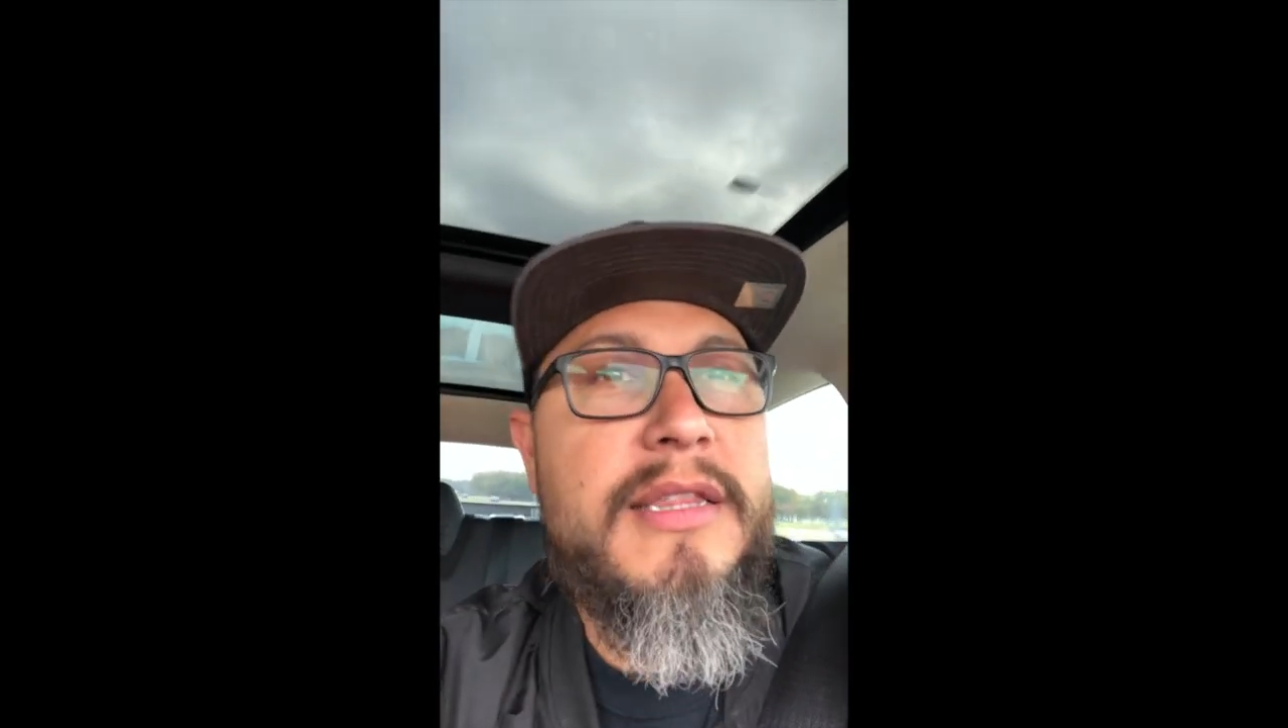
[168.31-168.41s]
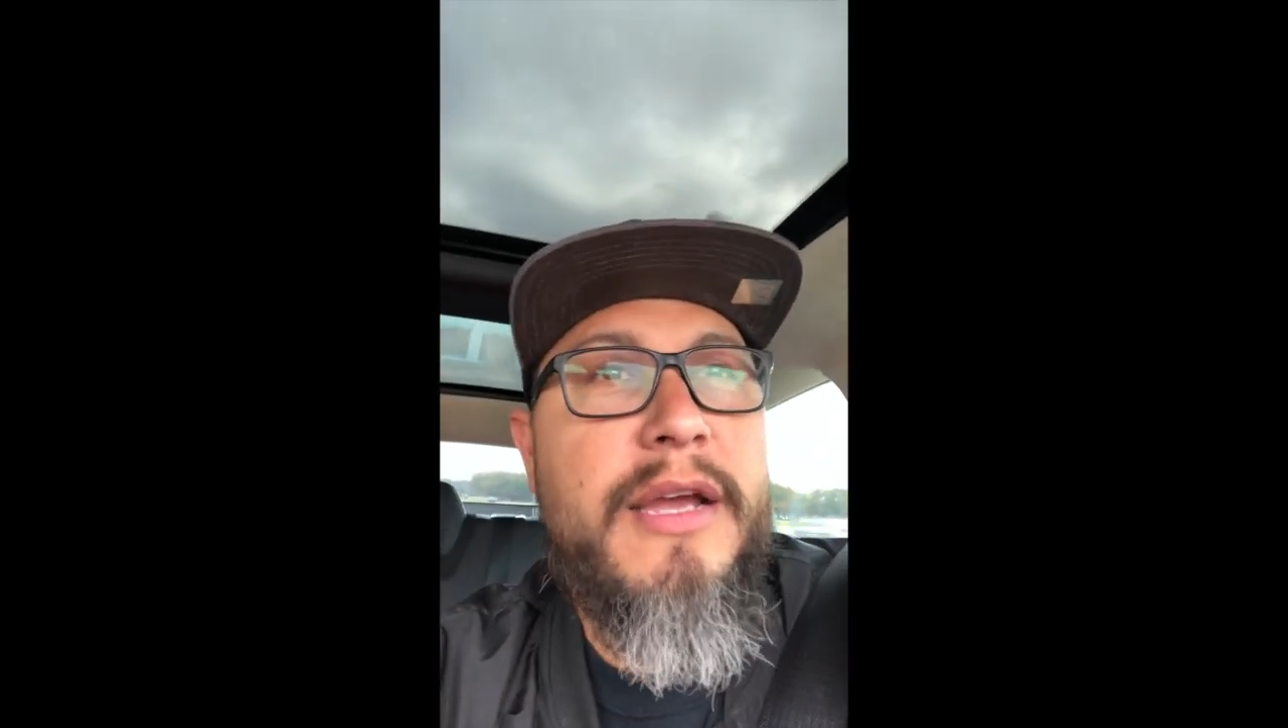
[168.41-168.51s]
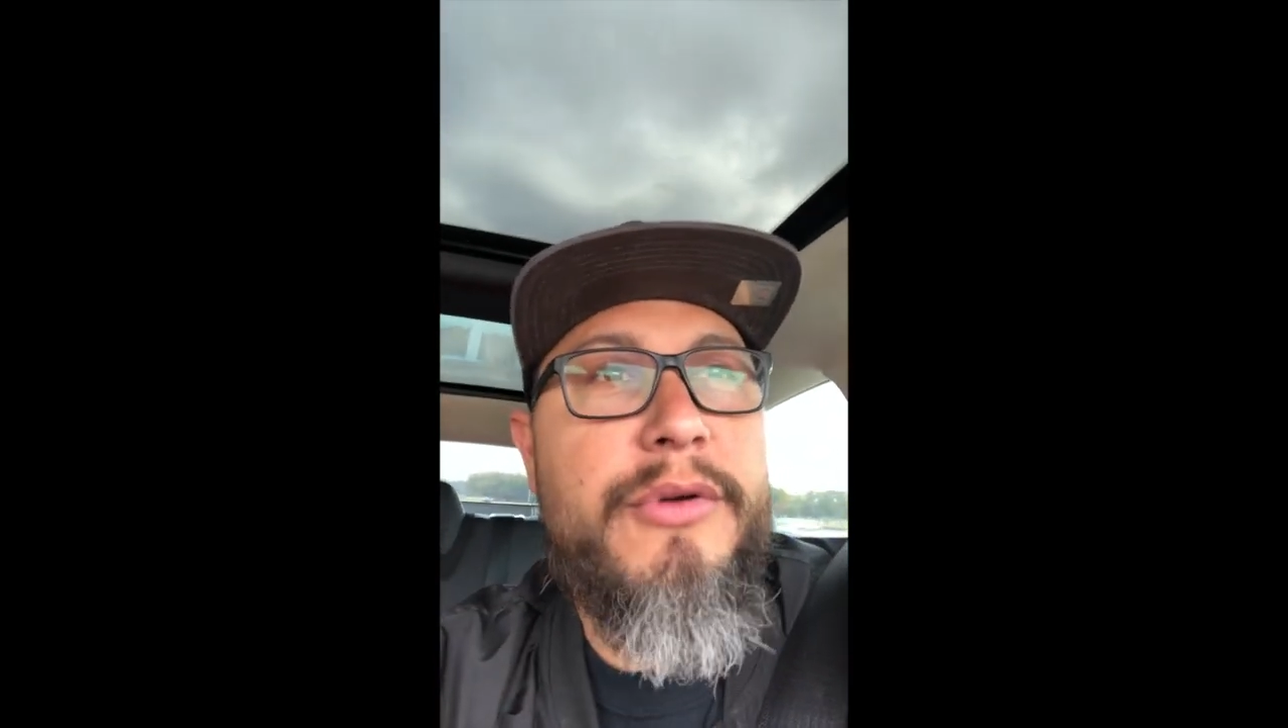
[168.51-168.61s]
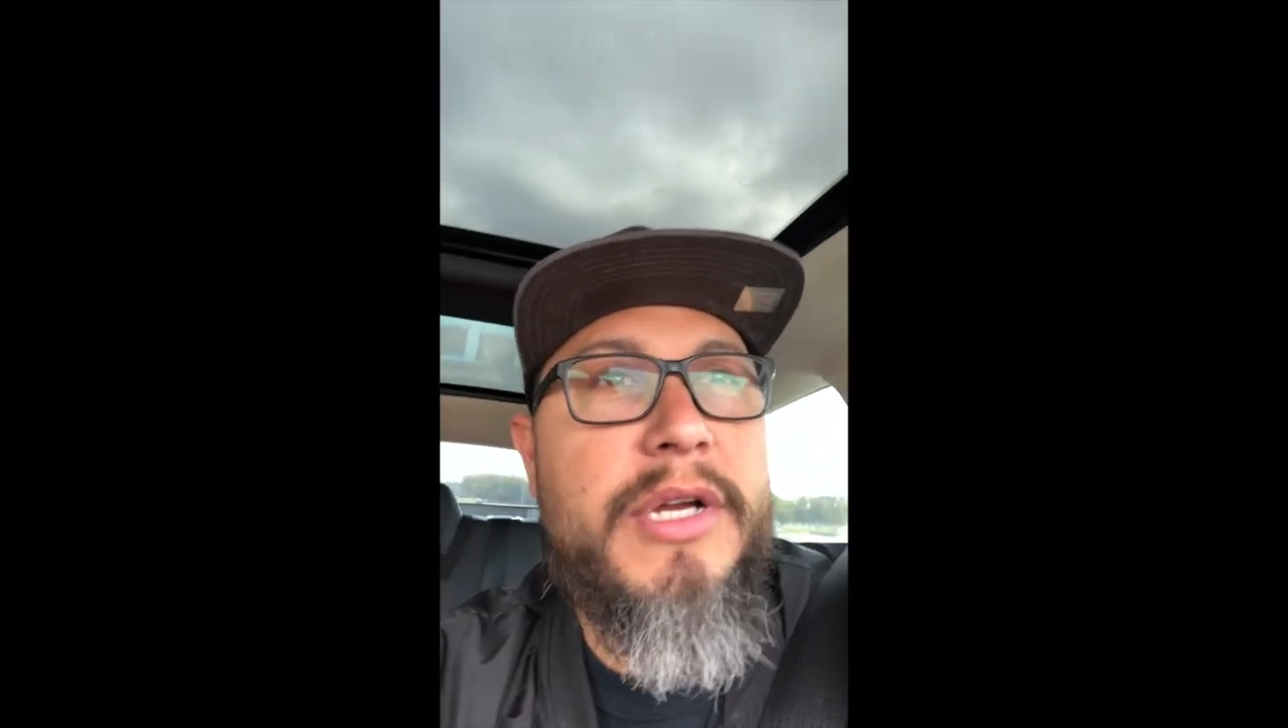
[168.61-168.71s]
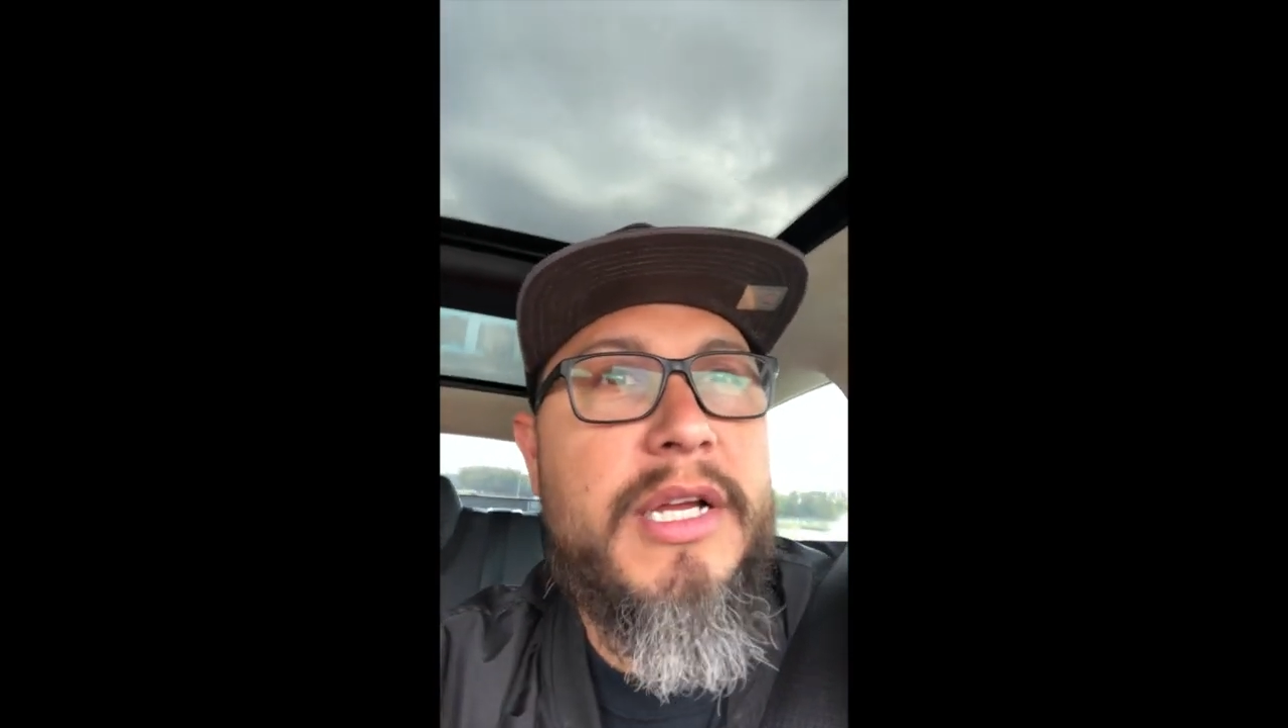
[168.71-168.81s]

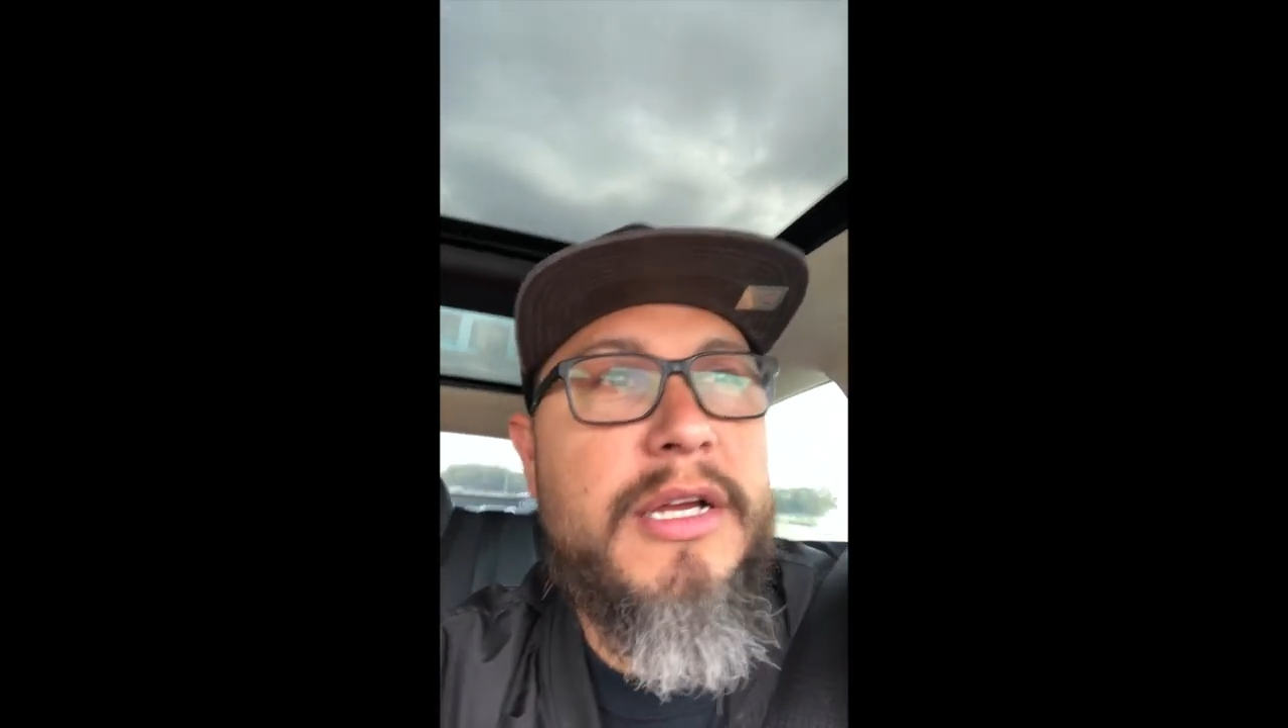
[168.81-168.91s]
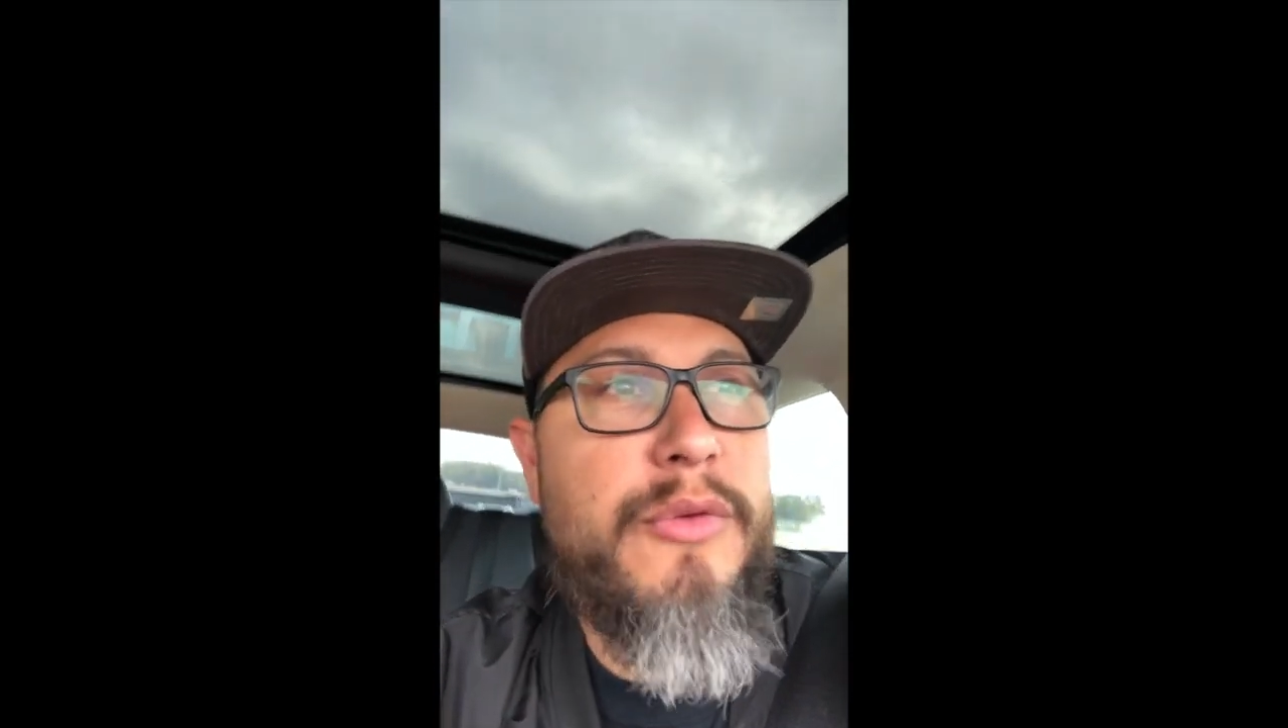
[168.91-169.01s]
that were